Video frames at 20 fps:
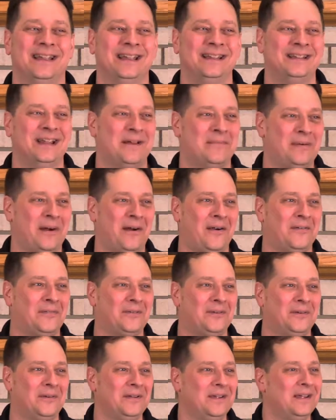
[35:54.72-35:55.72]
Isn't that
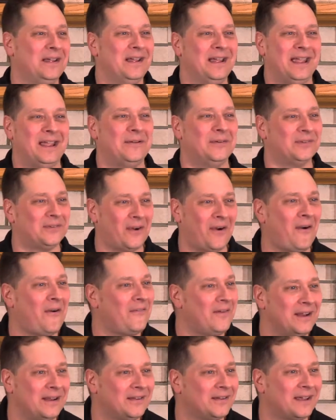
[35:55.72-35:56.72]
powerful? He was
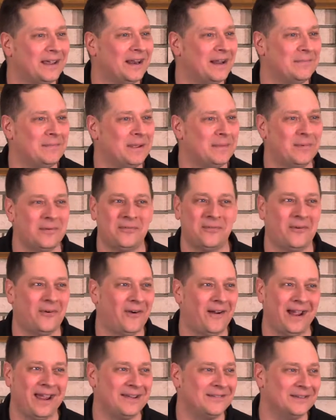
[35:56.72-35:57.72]
already looking at me
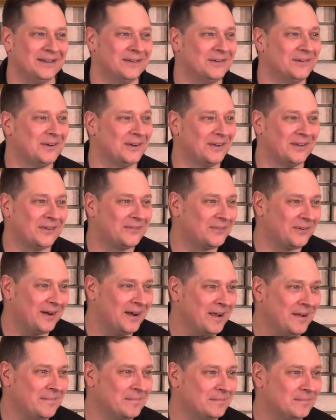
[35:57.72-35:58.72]
before I even knew to look for
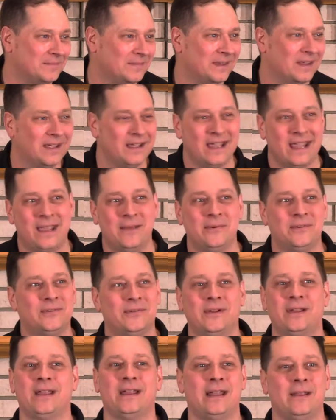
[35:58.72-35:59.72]
him. He was
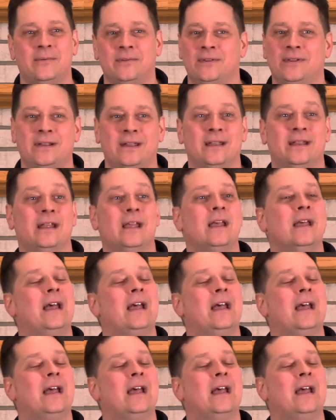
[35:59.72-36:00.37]
looking, he was looking.